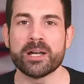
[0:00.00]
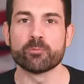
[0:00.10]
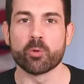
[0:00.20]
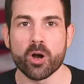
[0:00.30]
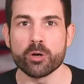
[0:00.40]
went
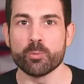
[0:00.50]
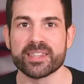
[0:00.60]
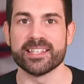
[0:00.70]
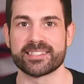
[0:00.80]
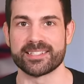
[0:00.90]
wrong
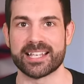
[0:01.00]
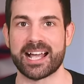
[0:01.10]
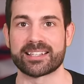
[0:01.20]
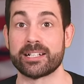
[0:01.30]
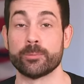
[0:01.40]
with this
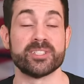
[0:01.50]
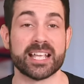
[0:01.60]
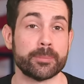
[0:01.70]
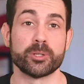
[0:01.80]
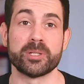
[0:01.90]
attack that it was
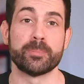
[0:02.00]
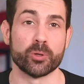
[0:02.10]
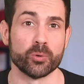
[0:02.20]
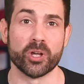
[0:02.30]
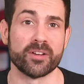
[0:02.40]
able to be
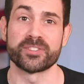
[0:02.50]
pulled off